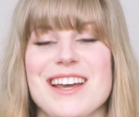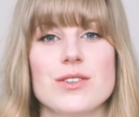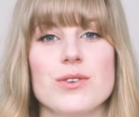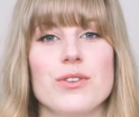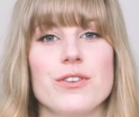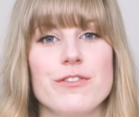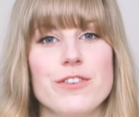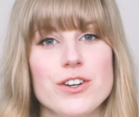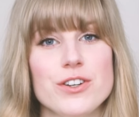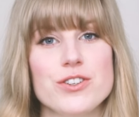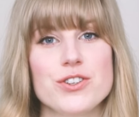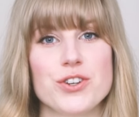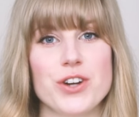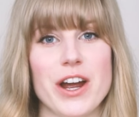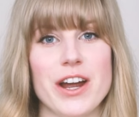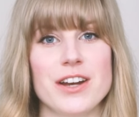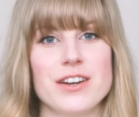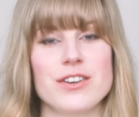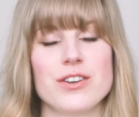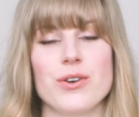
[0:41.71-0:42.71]
So the first
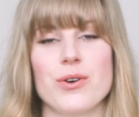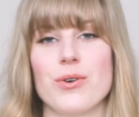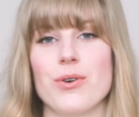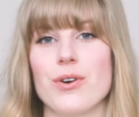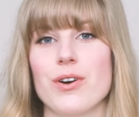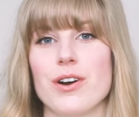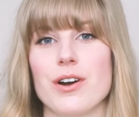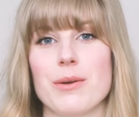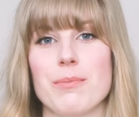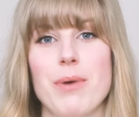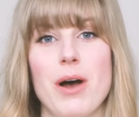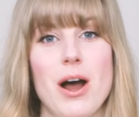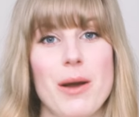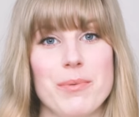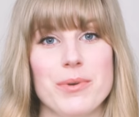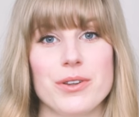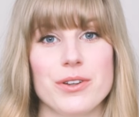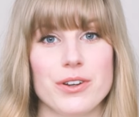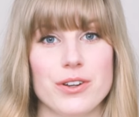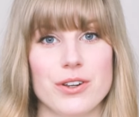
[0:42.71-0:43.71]
trend or
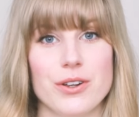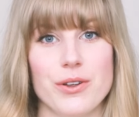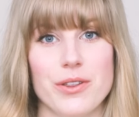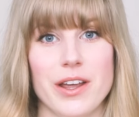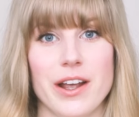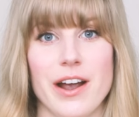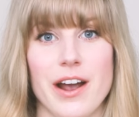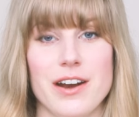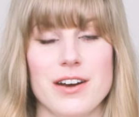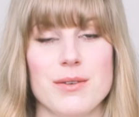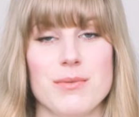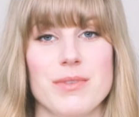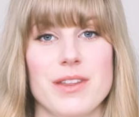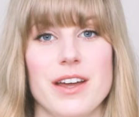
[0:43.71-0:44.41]
popular clothing item